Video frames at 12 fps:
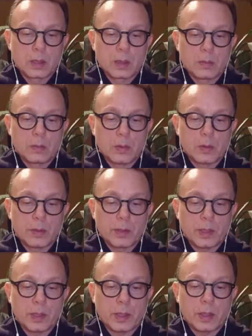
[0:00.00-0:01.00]
the more the
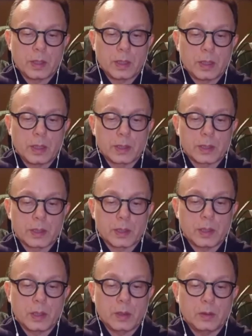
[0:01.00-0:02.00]
heart lets
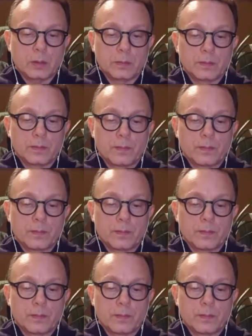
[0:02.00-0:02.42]
go,